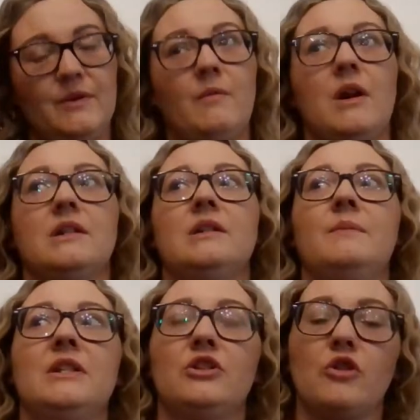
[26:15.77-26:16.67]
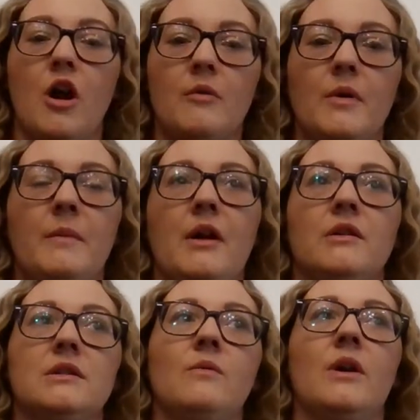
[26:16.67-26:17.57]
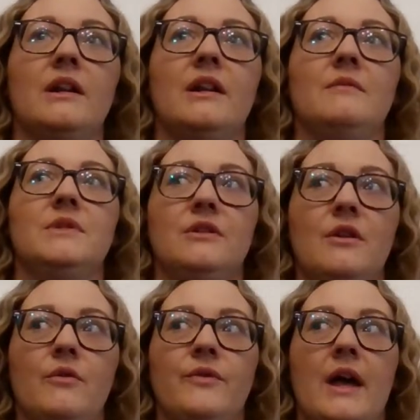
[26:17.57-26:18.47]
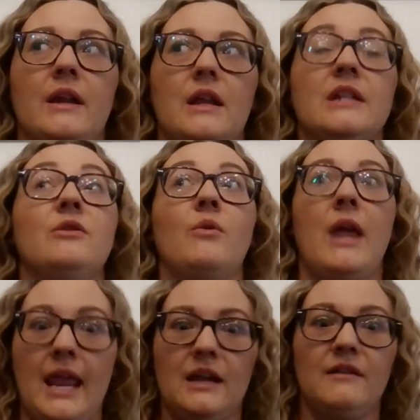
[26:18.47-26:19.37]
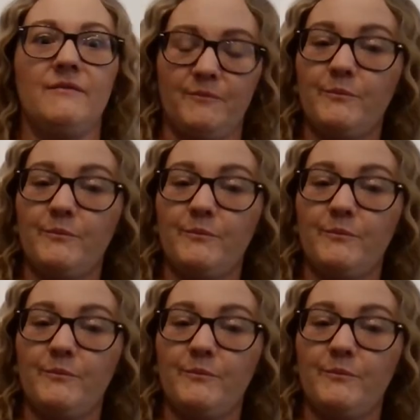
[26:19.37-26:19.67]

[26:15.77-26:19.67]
wanted to be strong, but we also wanted him to know that it's okay to,